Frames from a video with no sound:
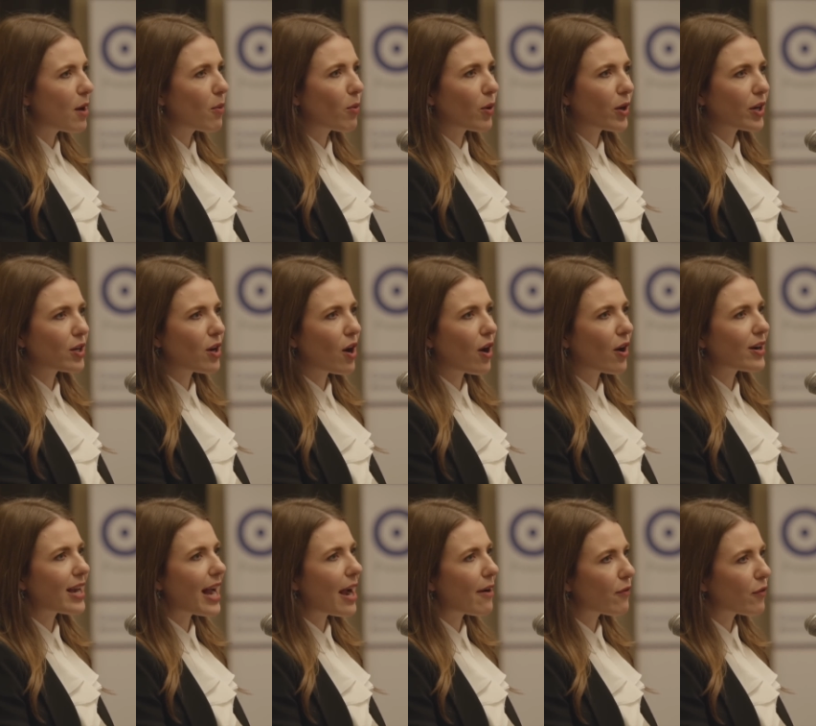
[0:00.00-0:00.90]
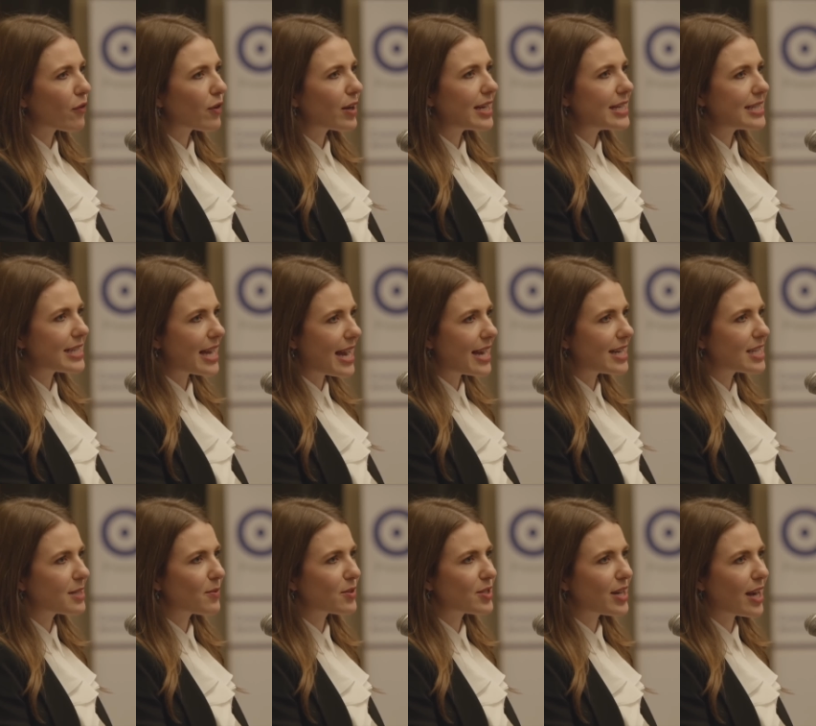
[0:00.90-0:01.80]
working hard every day to
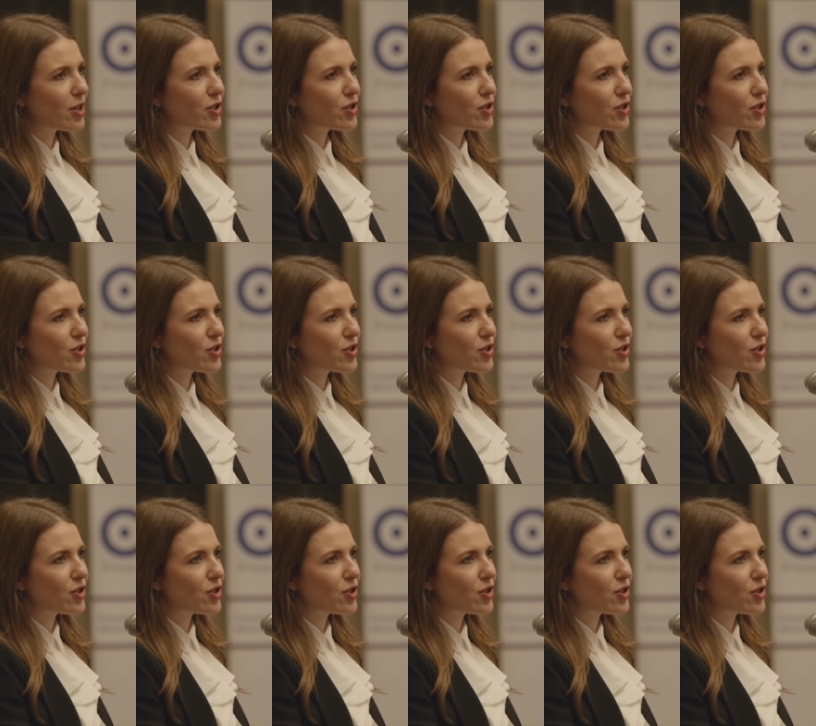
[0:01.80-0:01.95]
protect